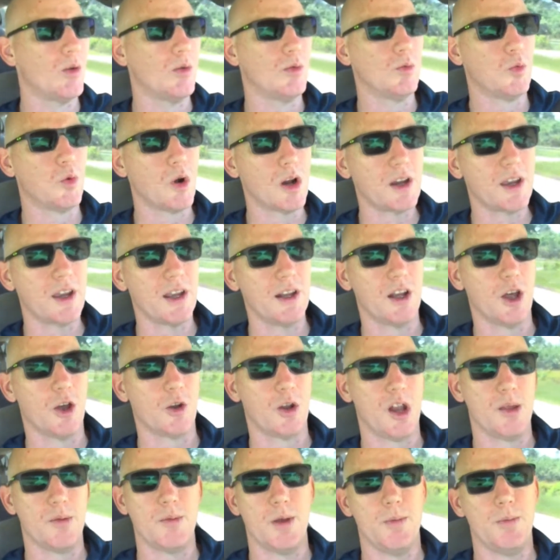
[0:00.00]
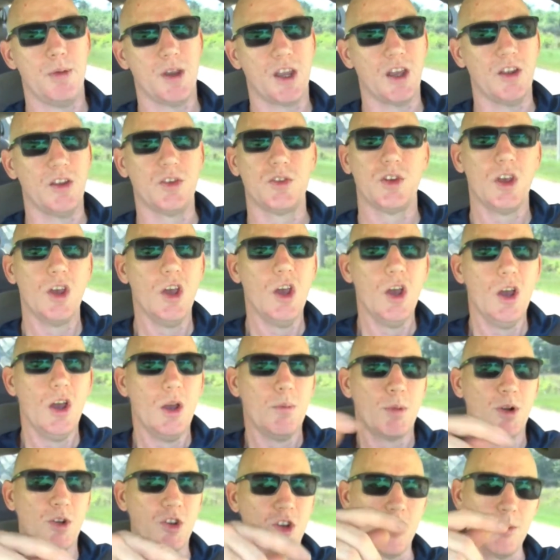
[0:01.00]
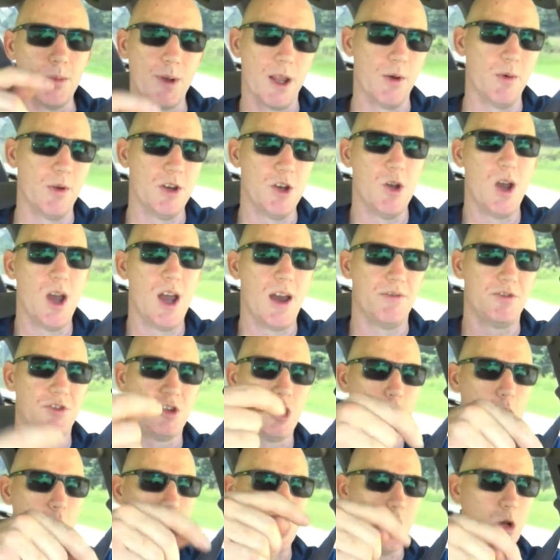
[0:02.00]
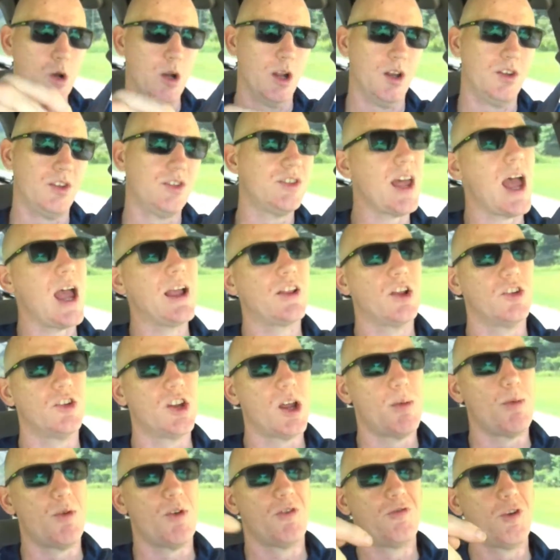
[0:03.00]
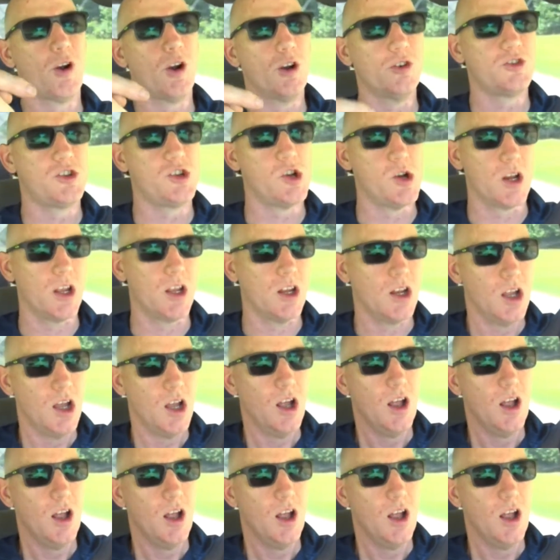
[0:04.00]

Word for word: working load limit because presumably when you have two units stacked on top of a first unit,